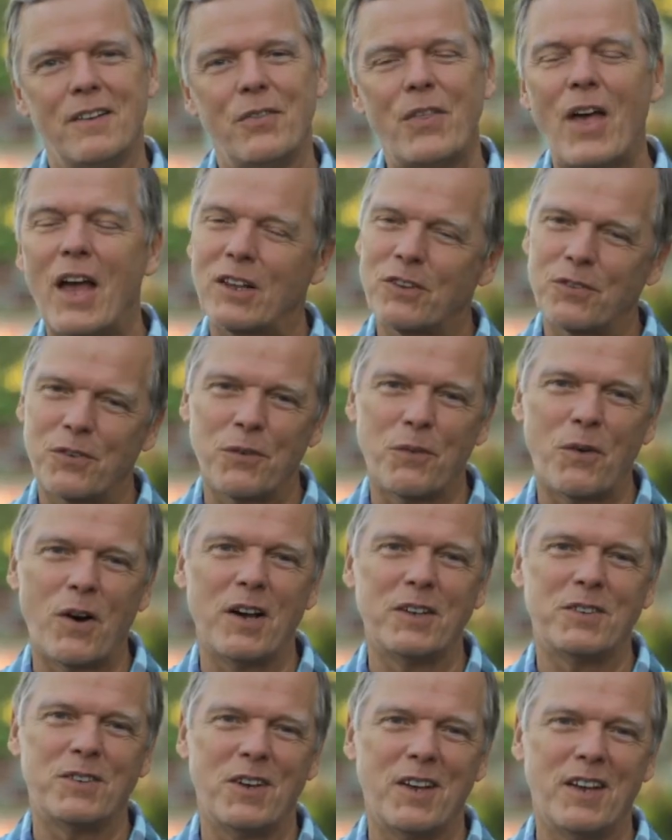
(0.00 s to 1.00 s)
Thanks for
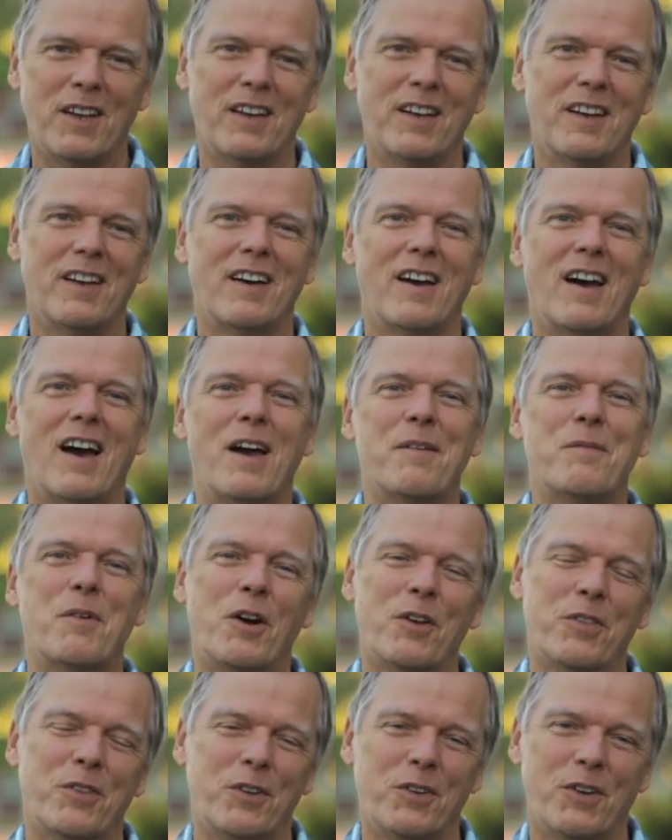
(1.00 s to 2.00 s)
watching. I'm
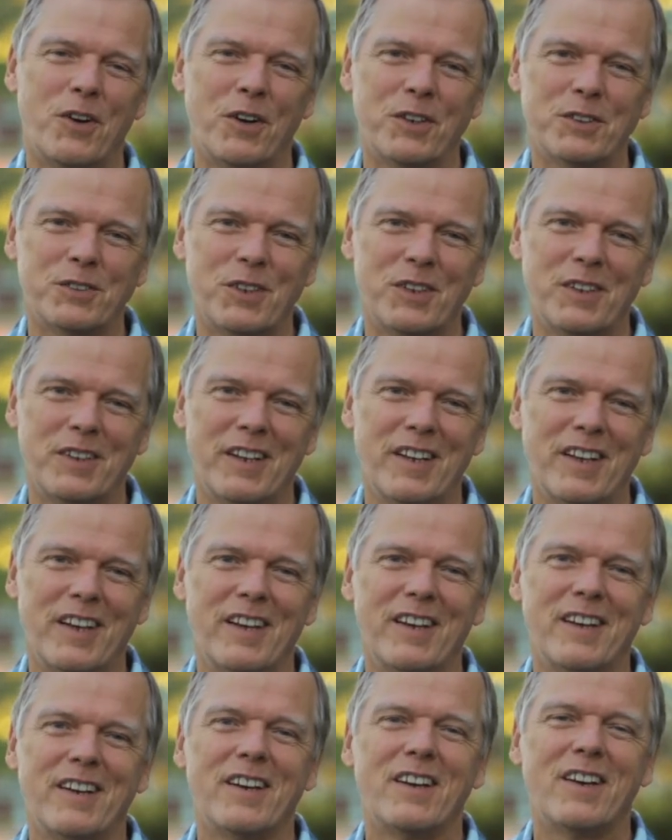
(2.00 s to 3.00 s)
Arthur Doerksen.
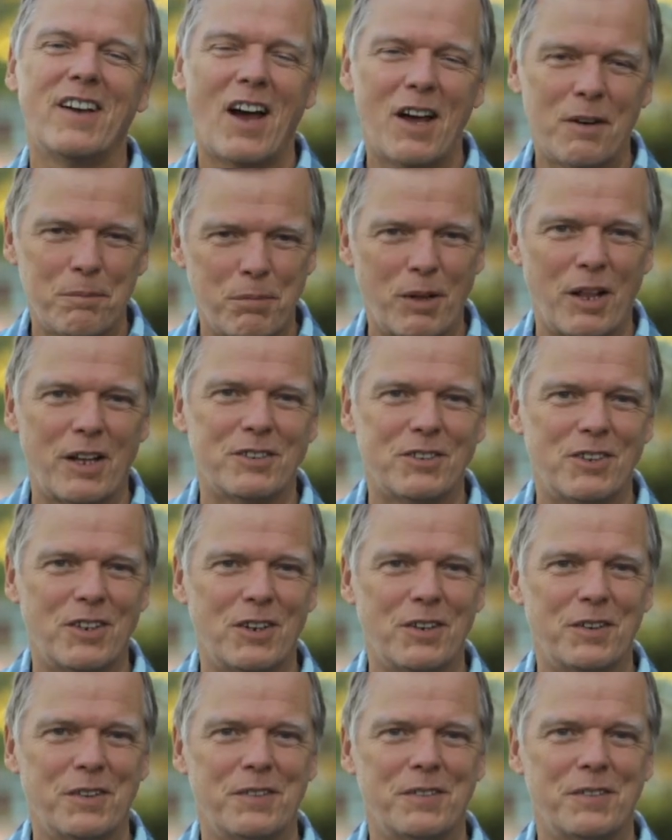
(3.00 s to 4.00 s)
God bless you.